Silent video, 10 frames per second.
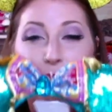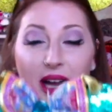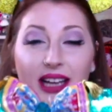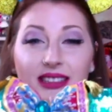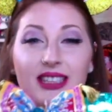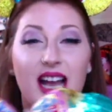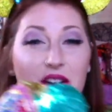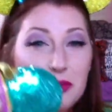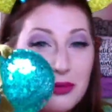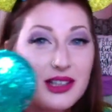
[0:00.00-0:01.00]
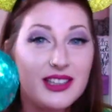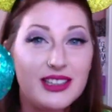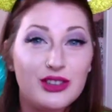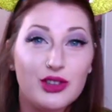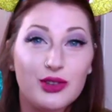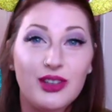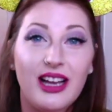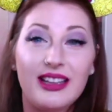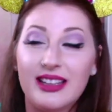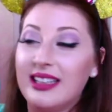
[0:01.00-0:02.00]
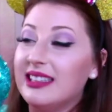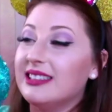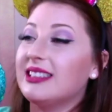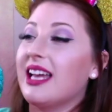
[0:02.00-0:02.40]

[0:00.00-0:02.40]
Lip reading: but I really do like these,